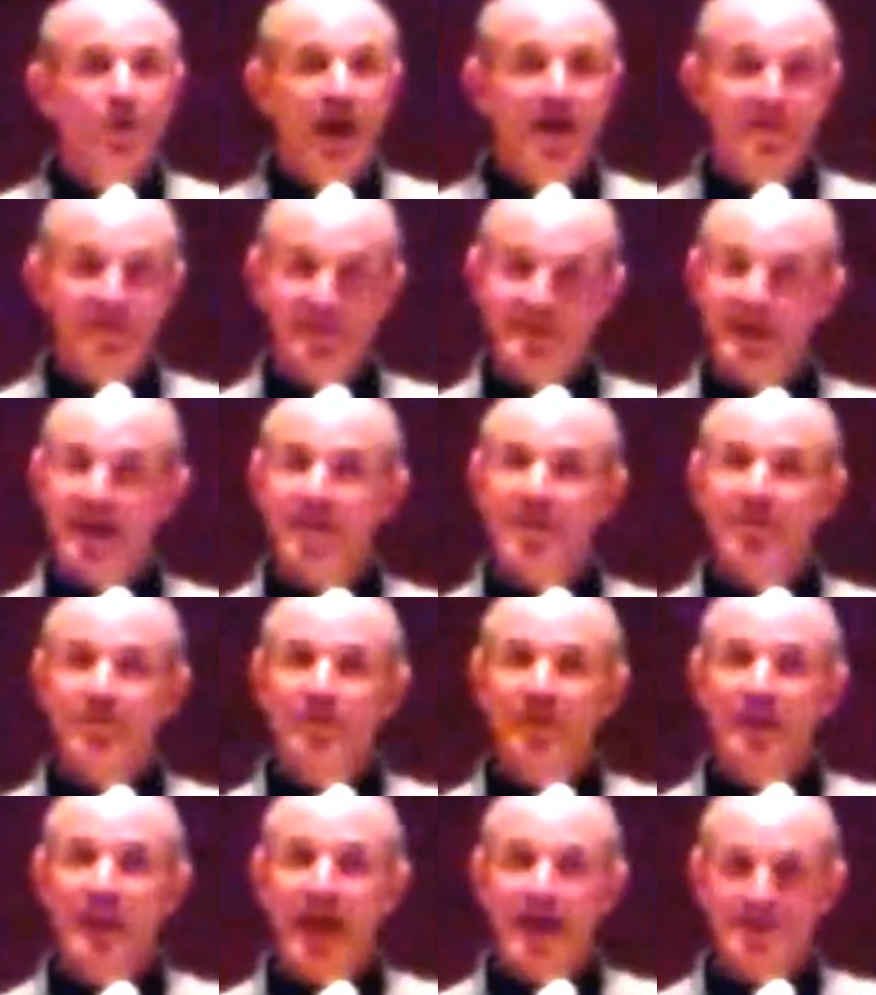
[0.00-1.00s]
At the death
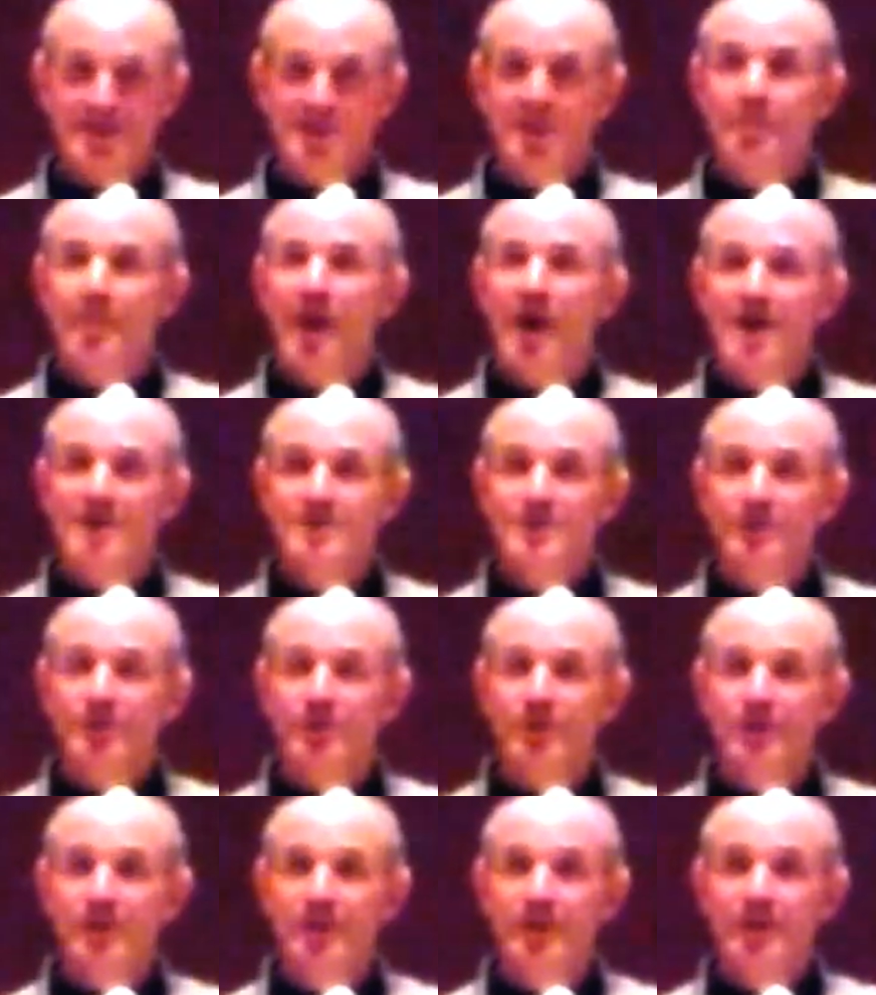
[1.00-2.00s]
of the last
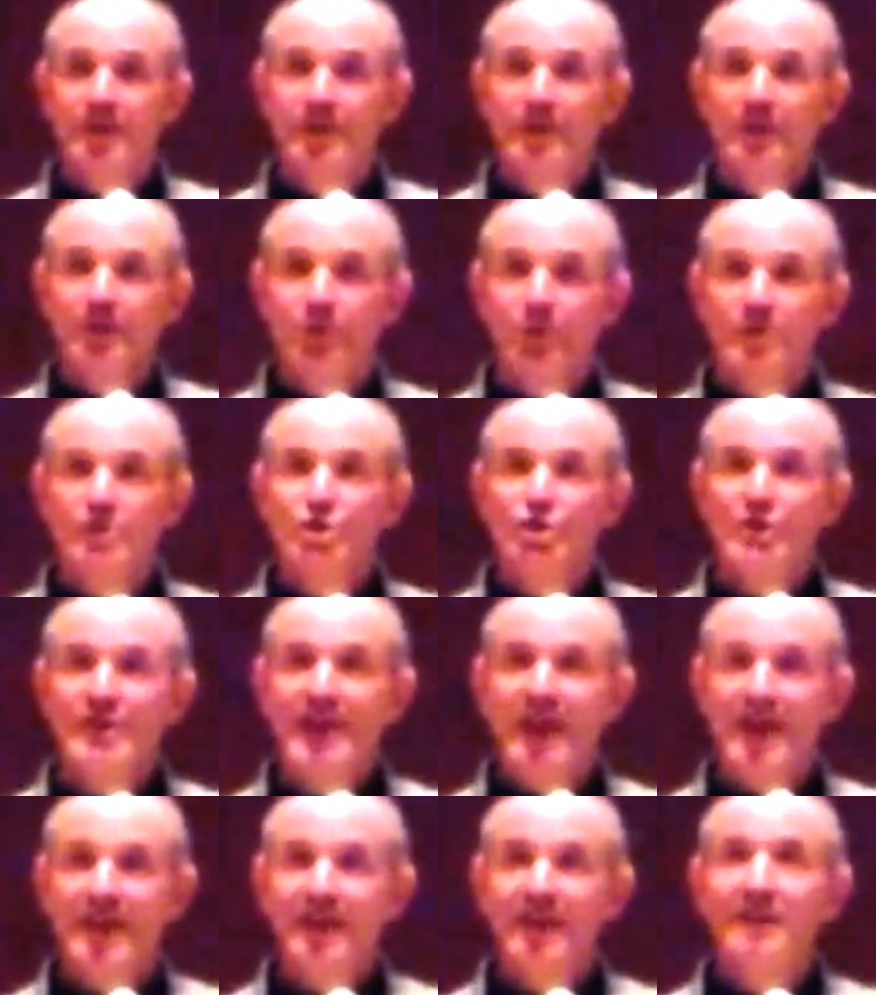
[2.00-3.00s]
apostle,
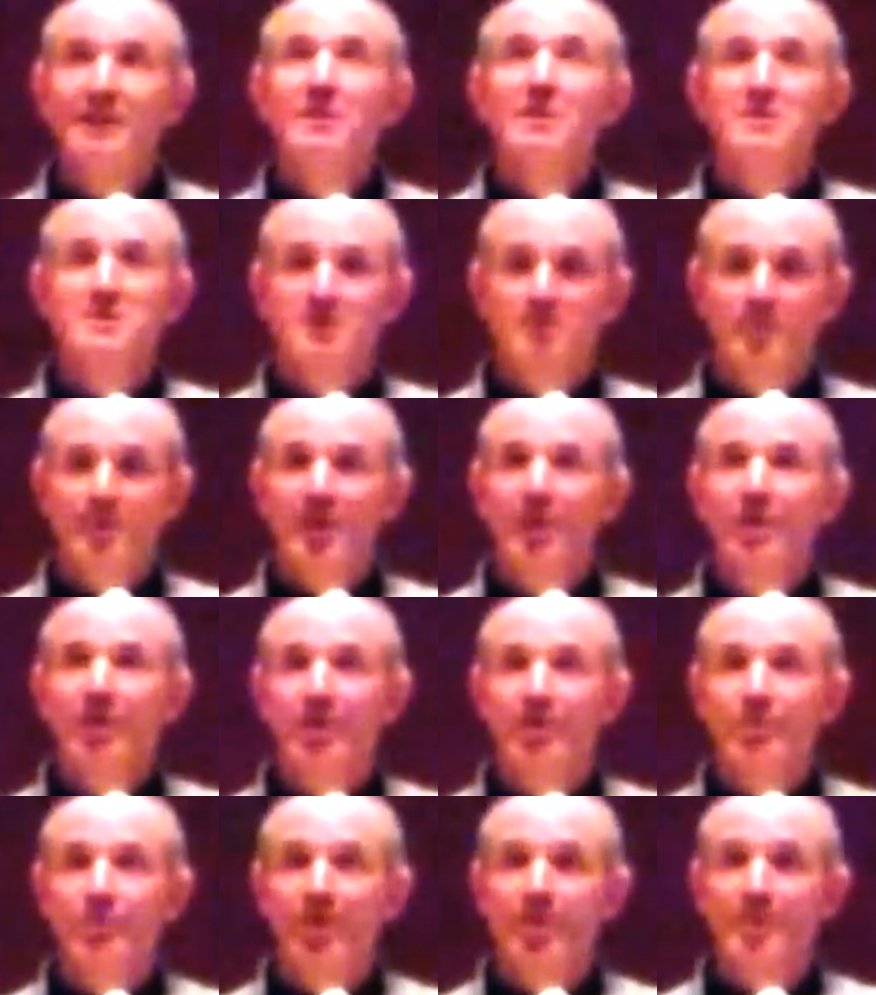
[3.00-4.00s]
Christianity
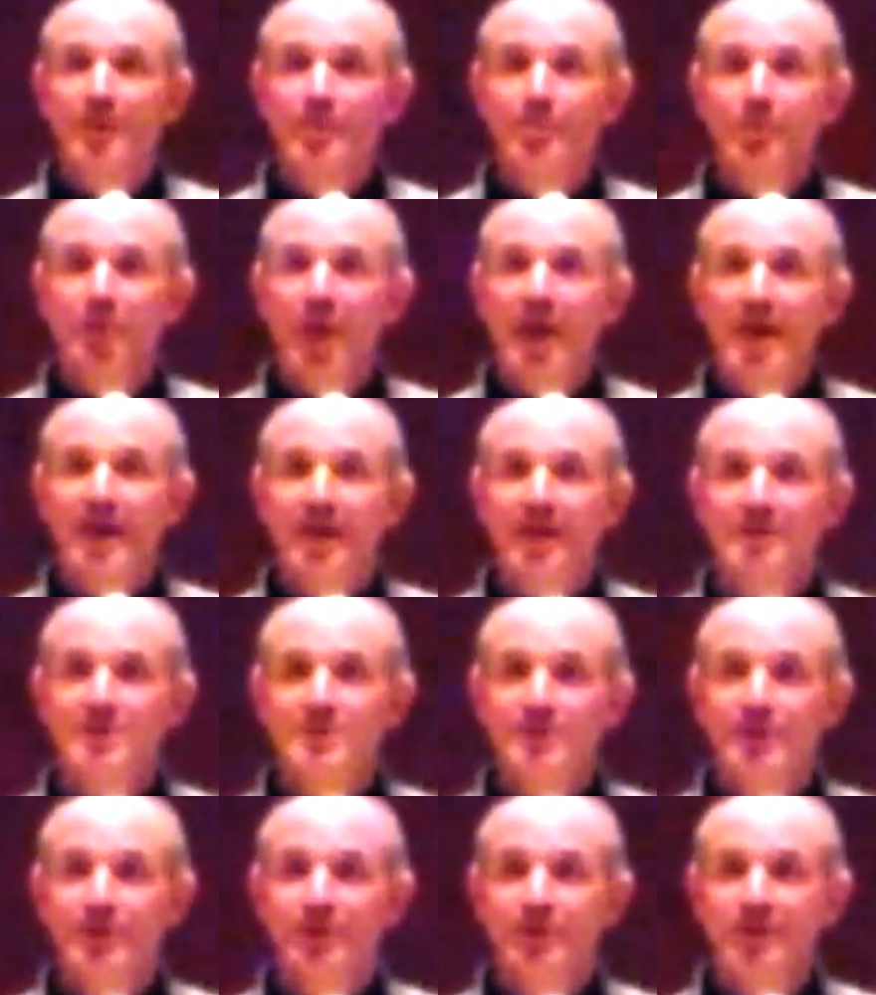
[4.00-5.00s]
disappeared from the planet
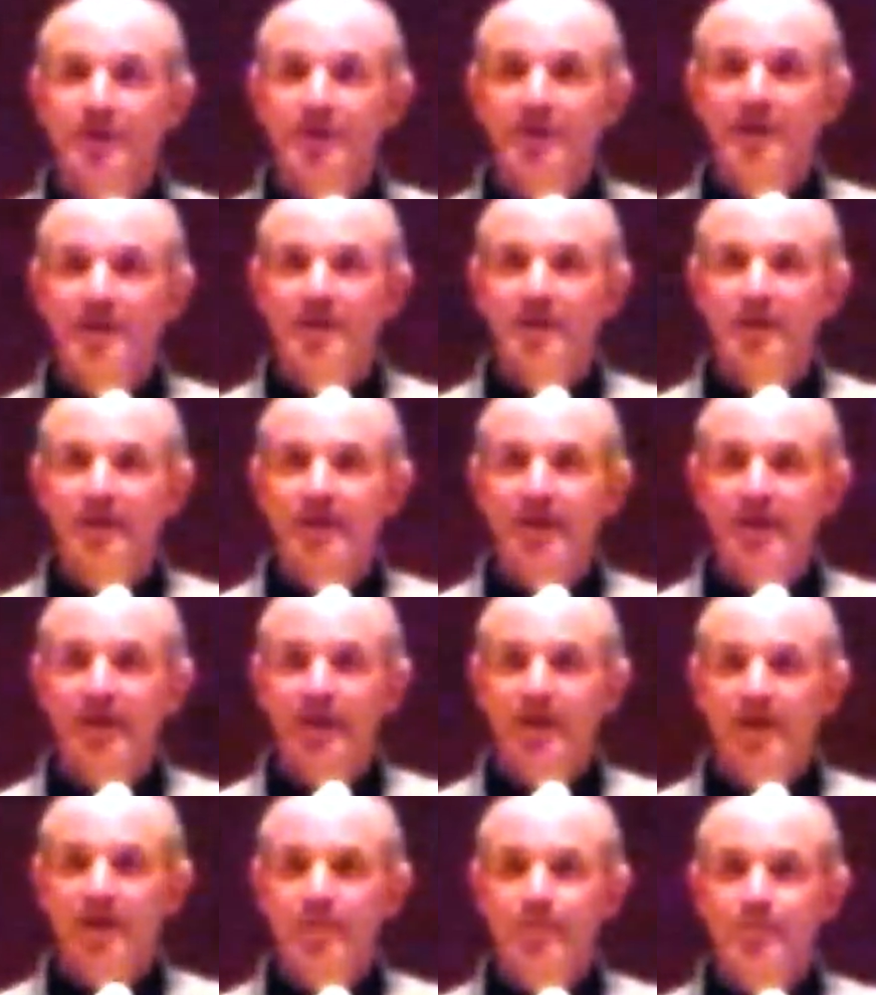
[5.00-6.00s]
until
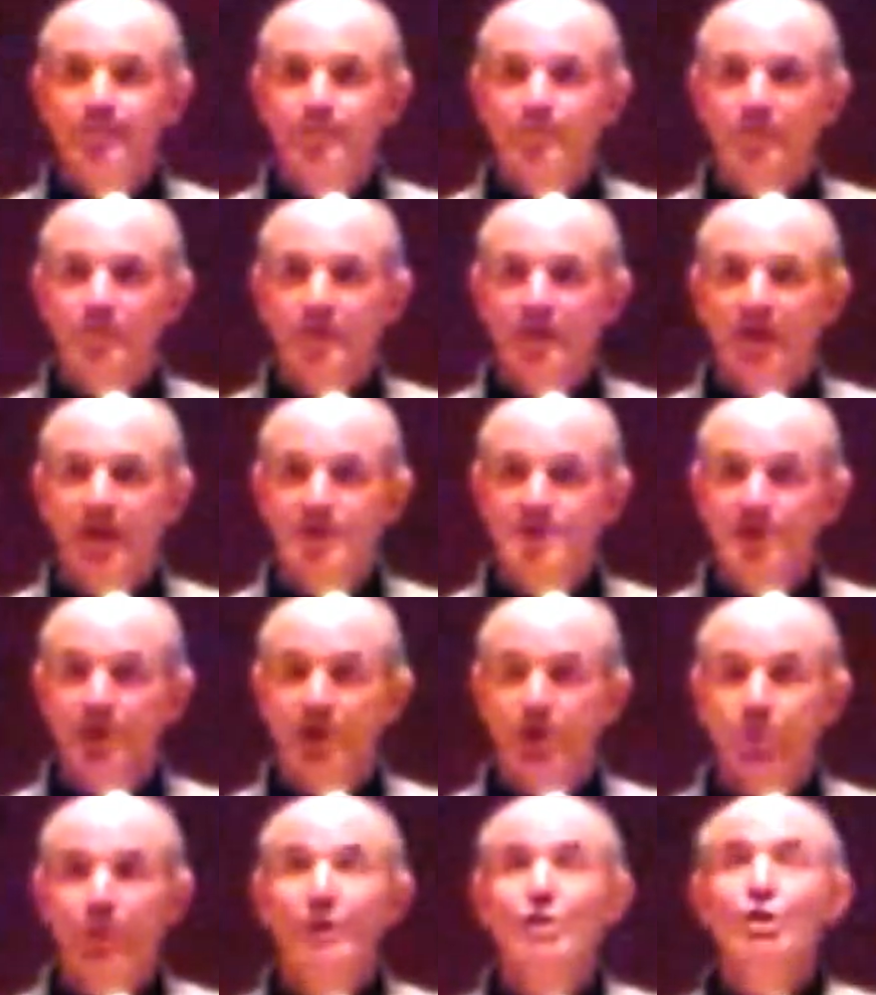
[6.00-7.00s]
um,
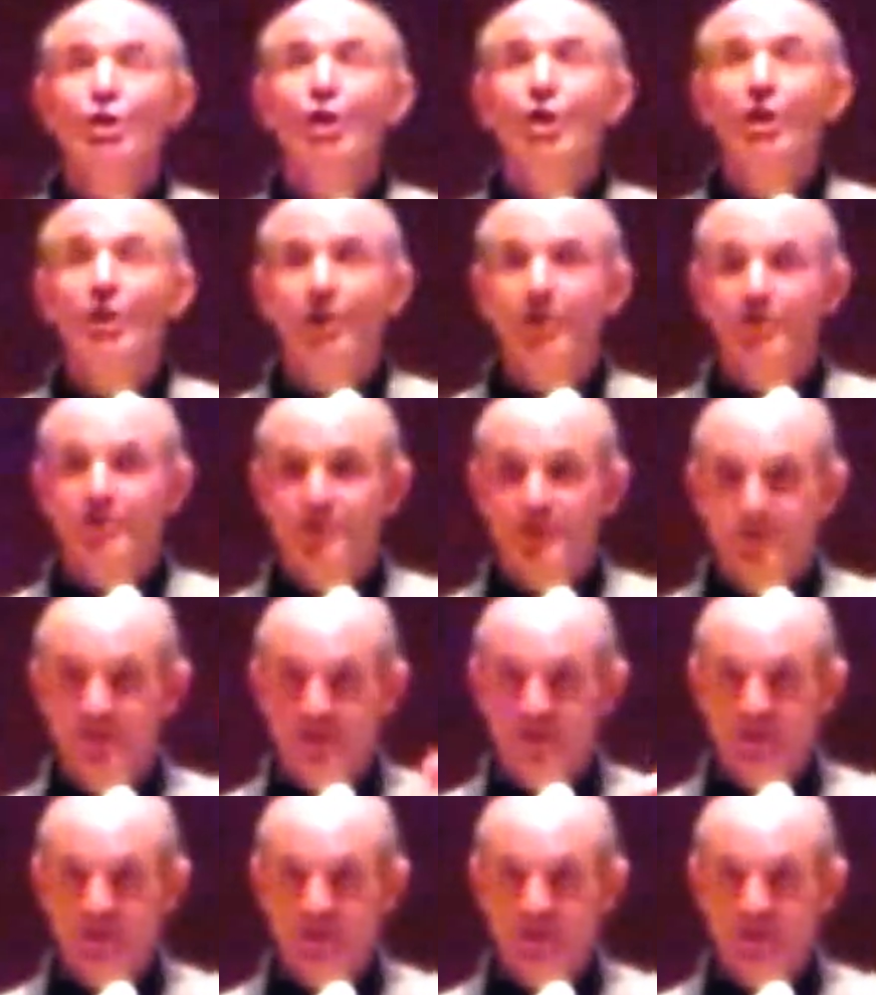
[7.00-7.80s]
until it returned